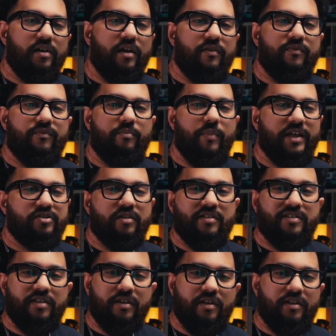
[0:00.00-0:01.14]
If based on the
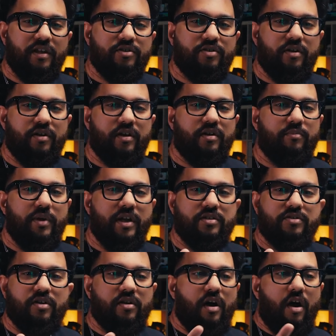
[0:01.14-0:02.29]
city that you're in, based
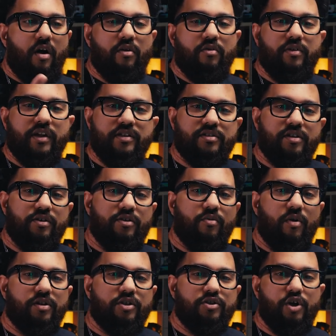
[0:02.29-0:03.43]
on how recent you
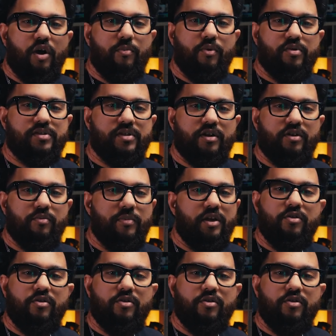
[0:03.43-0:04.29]
want the job posting to be,